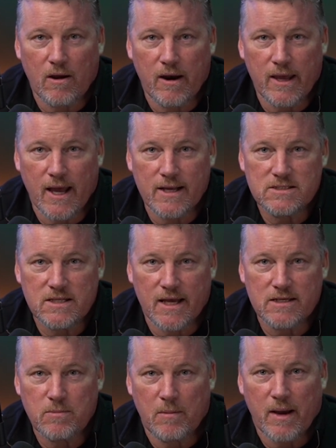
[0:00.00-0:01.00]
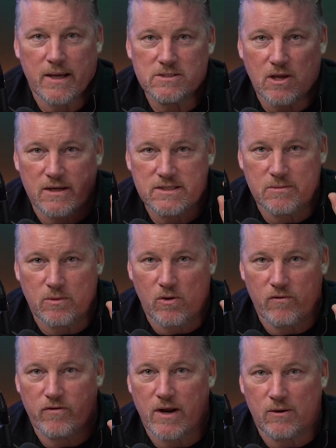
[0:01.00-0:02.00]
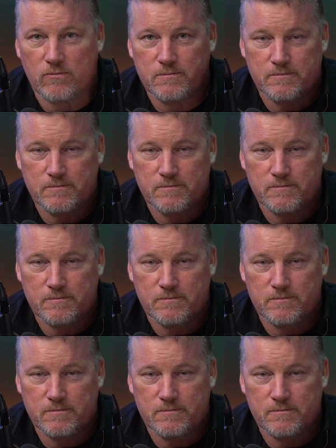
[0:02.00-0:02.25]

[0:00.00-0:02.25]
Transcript: All right, guys, thanks. Bye-bye. Scott Tebow, over and out.